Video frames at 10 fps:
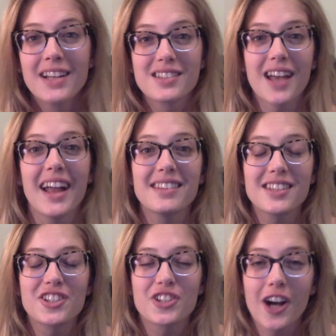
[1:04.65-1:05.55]

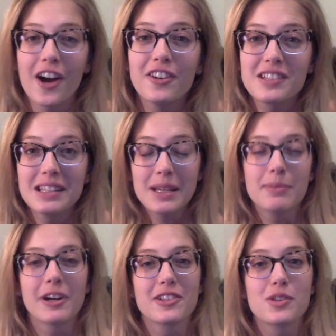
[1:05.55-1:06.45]
Scientist Charles
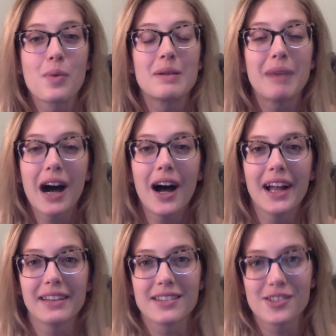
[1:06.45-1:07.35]
Lieber is the one
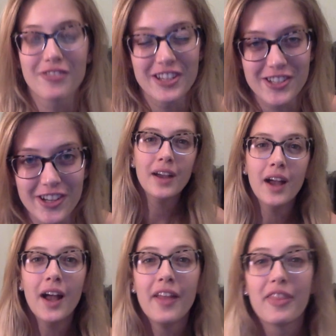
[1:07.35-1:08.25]
behind this research.
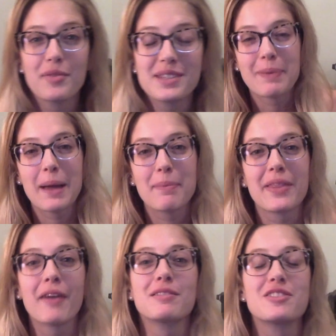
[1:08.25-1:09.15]
There was a paper
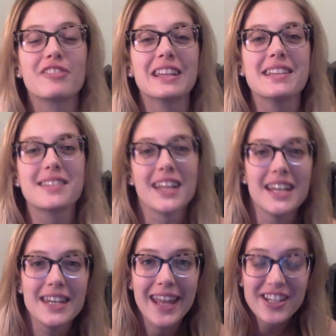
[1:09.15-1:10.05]
that was released
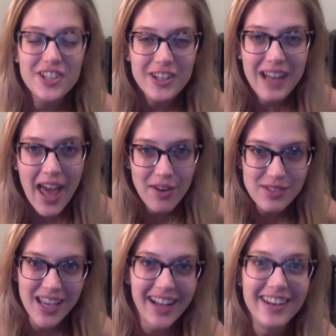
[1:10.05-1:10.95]
in Nature
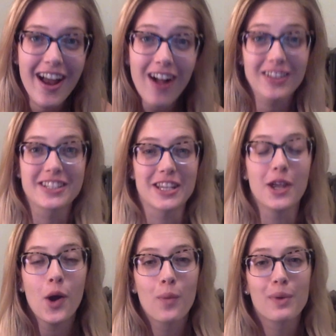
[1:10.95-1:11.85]

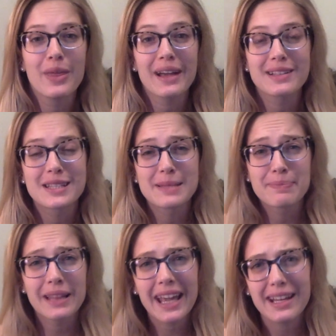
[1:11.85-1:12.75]
Nanotechnology where they
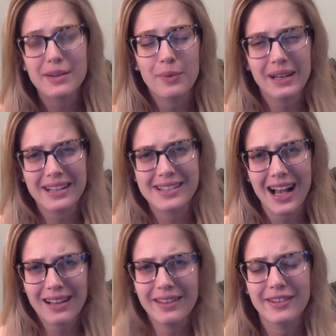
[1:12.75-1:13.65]
explained what
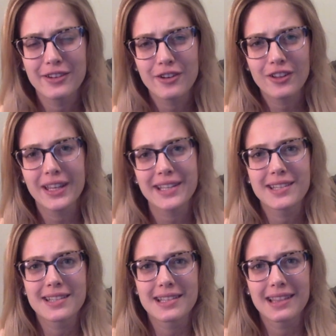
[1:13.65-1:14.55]
exactly the neural lace
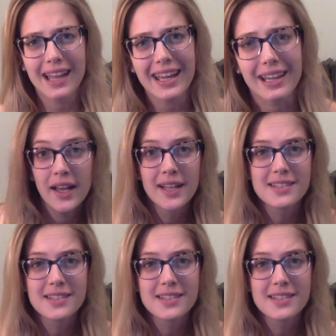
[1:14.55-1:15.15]
is like.